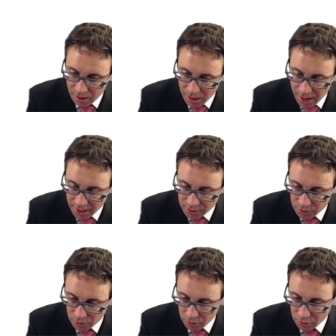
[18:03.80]
less
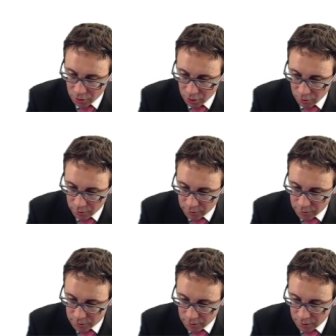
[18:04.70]
your
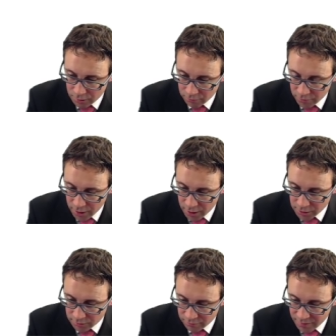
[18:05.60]
current
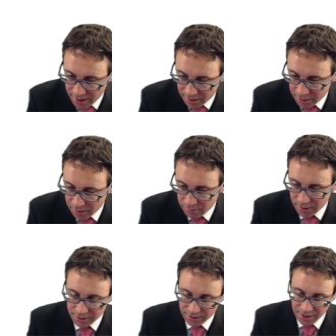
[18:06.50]
conversion value
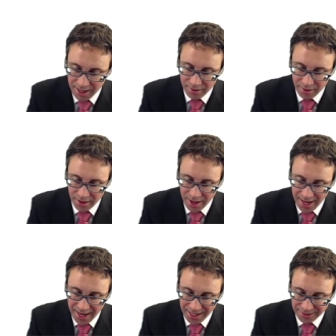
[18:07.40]
is that there
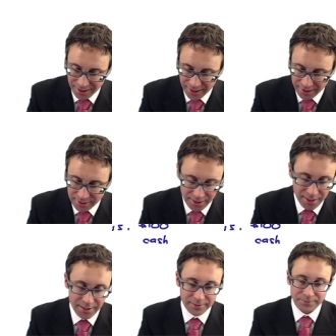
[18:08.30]
as
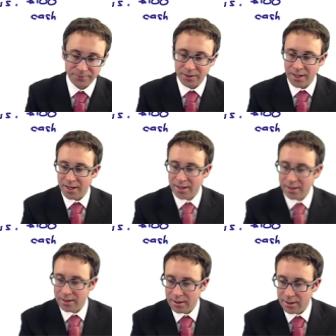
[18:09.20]
90 okay
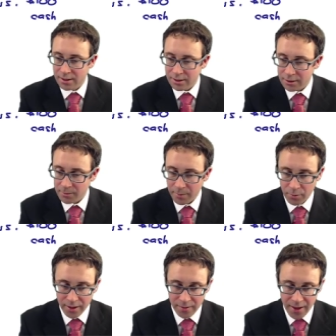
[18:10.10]
so remember
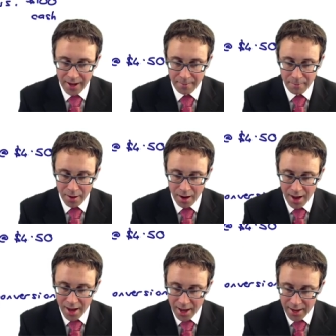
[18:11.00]
we did that in part
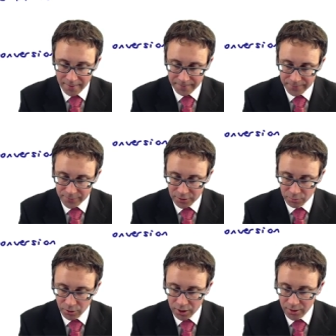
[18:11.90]
a so
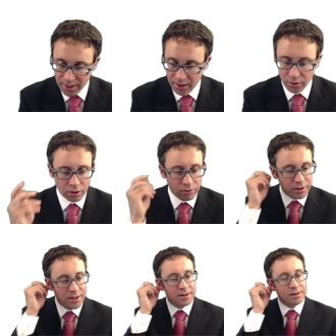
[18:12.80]
what you would get
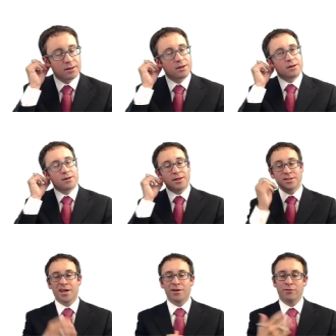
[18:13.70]
currently
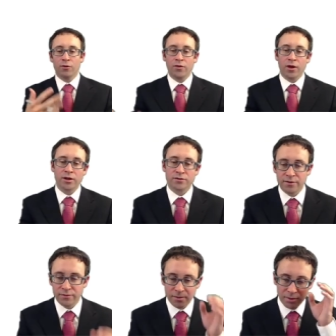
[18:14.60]
is there four dollars
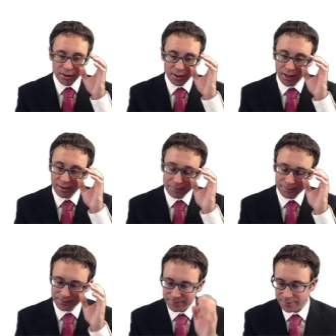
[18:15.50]
fifty per share
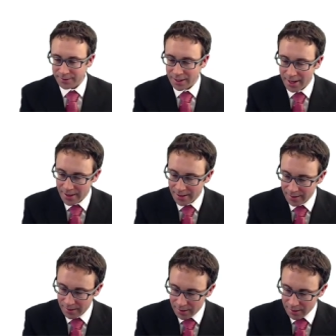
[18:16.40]
okay
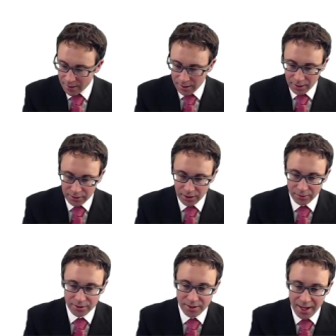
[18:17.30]

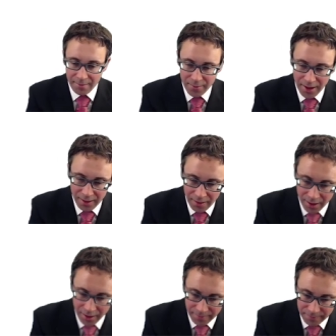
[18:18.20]
so does that mean
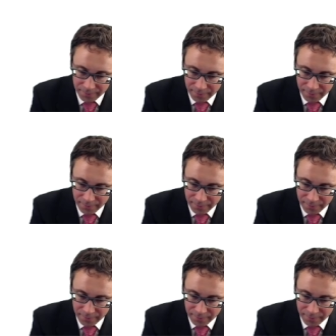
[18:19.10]
that